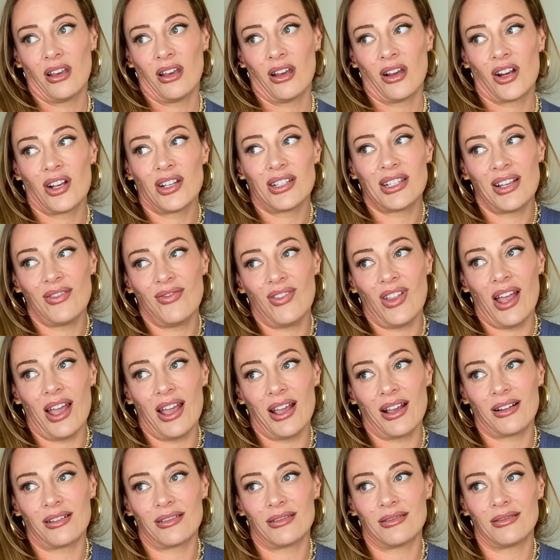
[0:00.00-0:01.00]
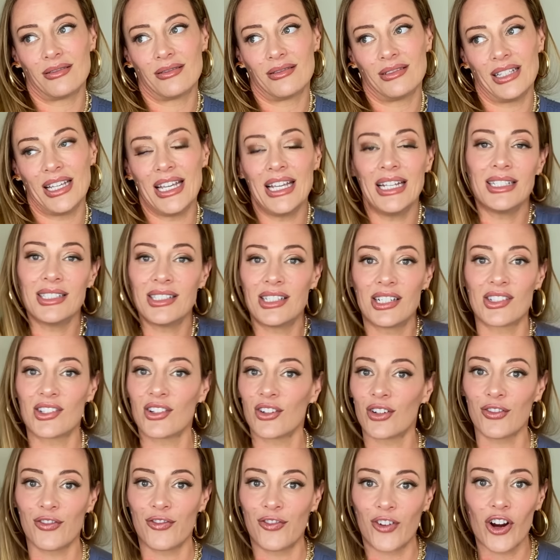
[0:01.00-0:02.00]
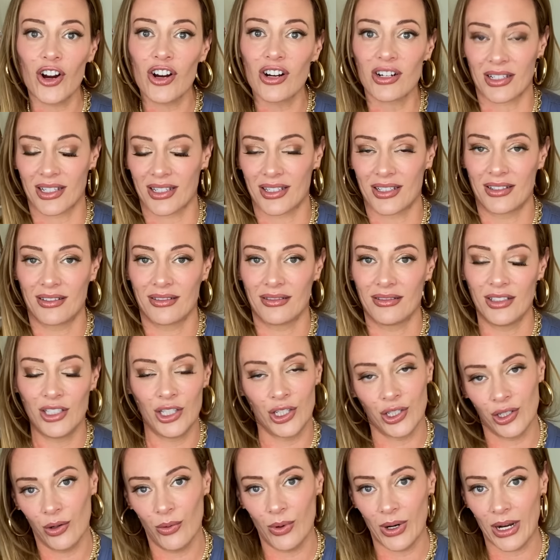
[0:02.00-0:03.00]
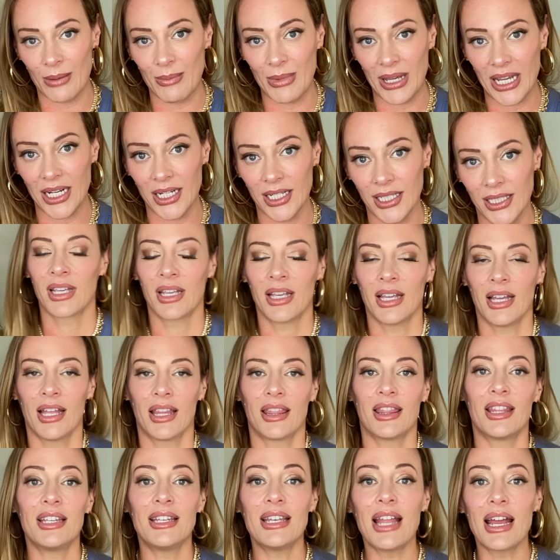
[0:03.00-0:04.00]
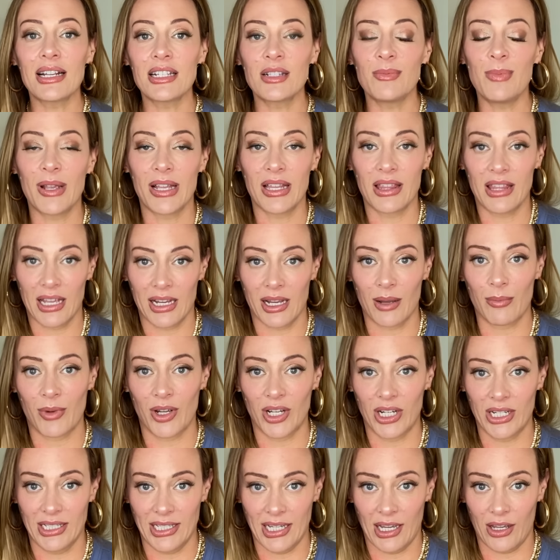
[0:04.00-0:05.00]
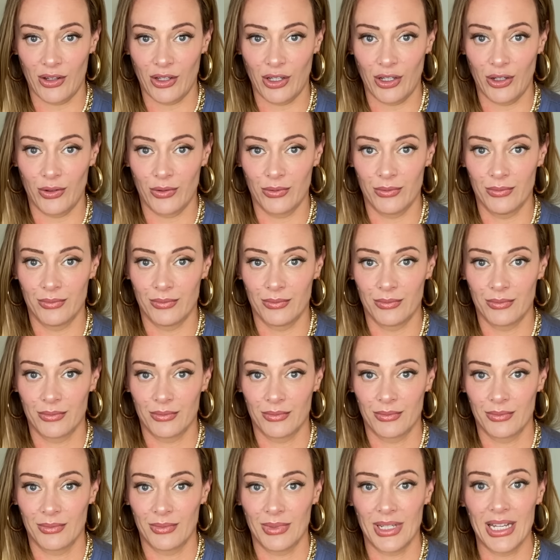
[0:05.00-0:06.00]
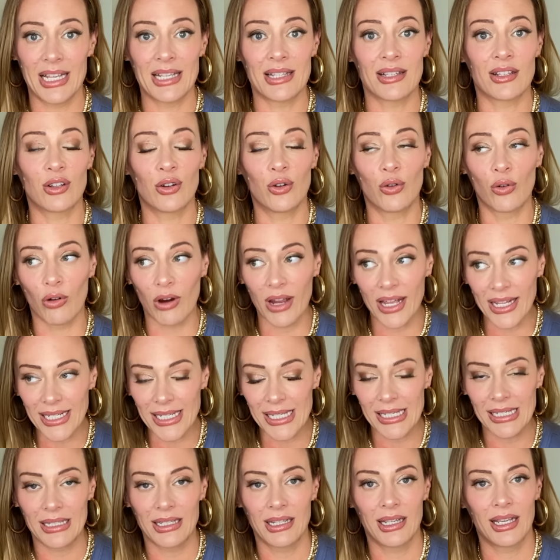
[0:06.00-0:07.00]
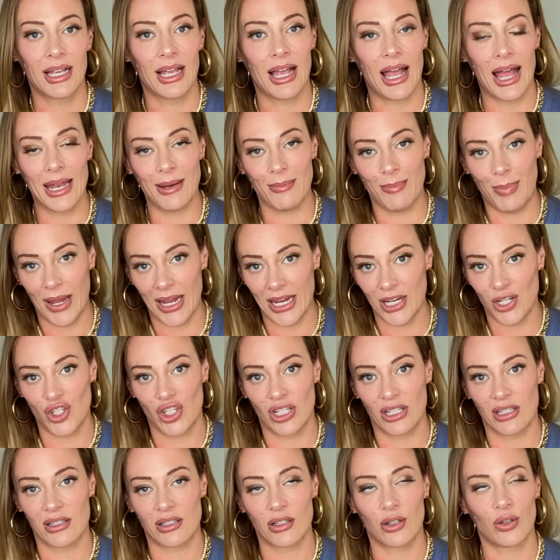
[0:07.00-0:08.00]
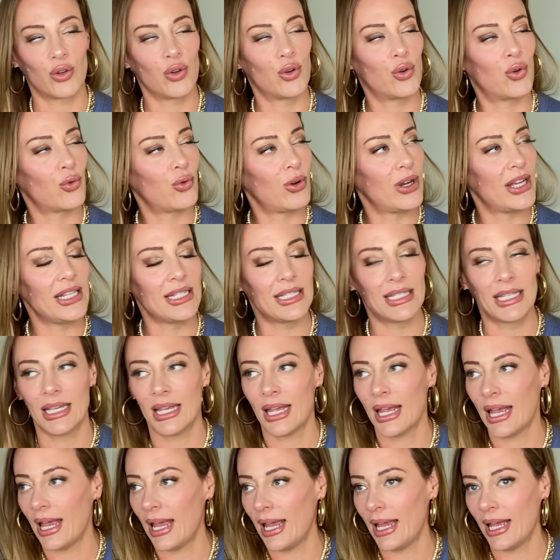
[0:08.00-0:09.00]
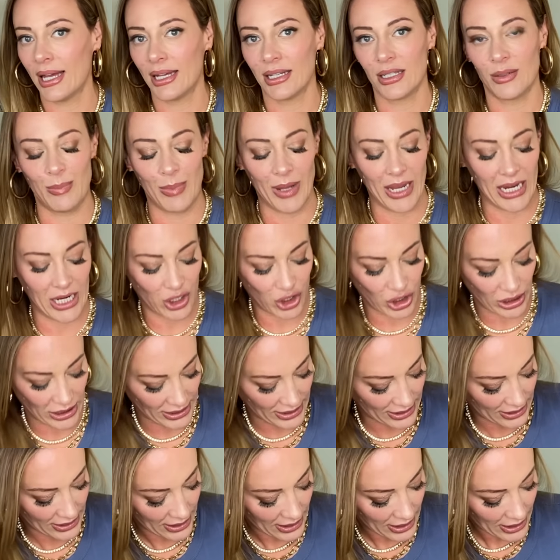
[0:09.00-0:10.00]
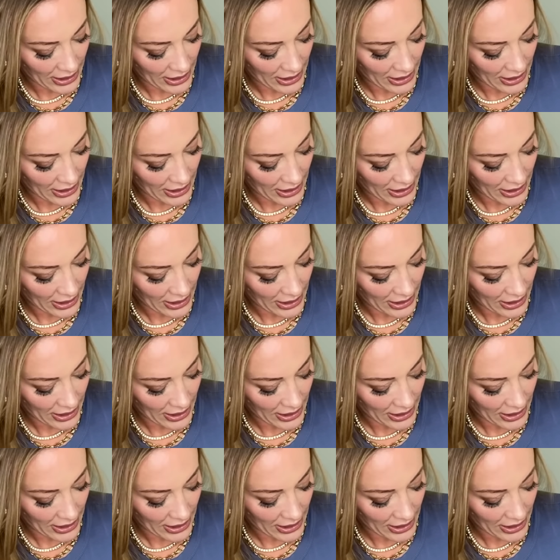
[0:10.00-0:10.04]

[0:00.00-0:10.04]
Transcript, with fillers: Because they've like eating dessert first. You know what I mean? The next big thing I'm going to tell you is grit and patience. Grit and patience.